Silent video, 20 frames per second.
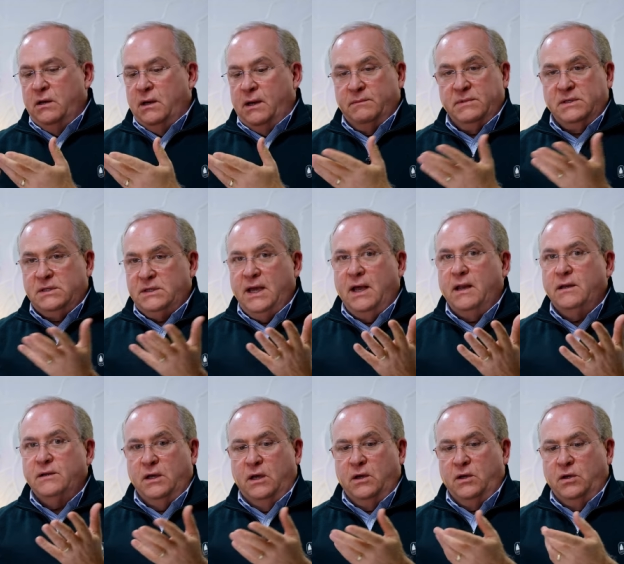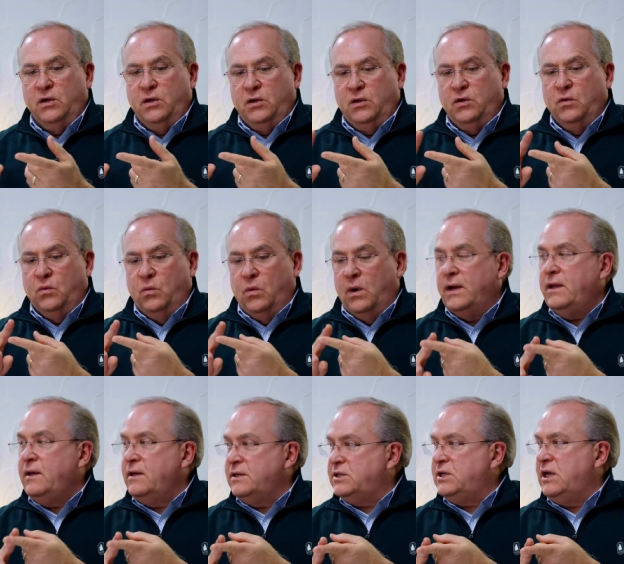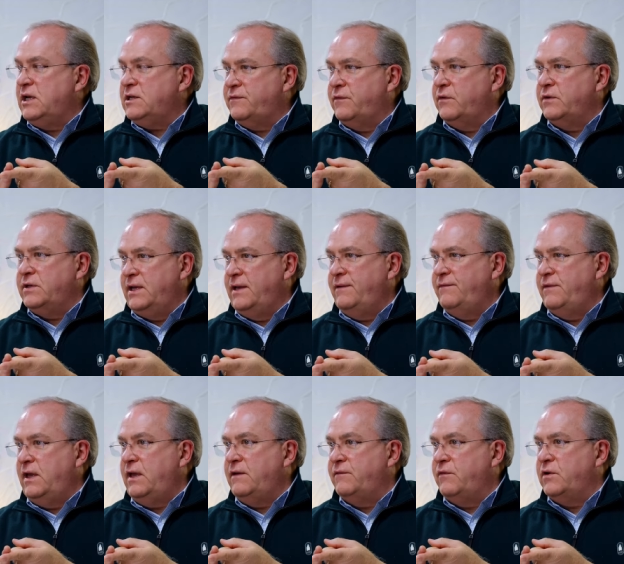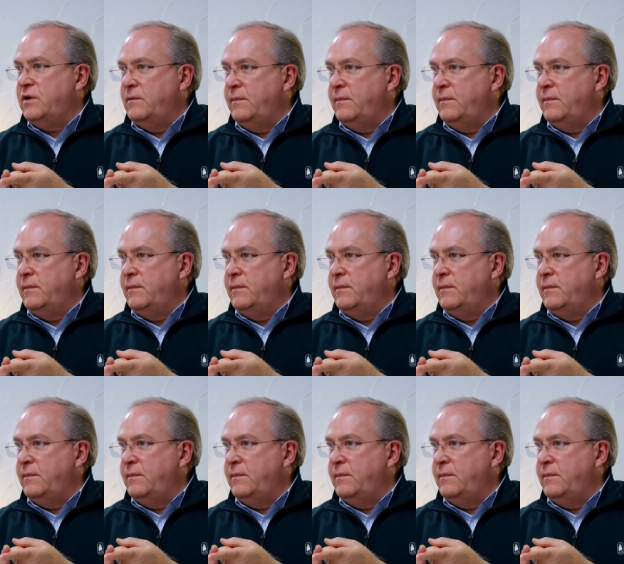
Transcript: I'm just telling you, you, you want to assess for D V, for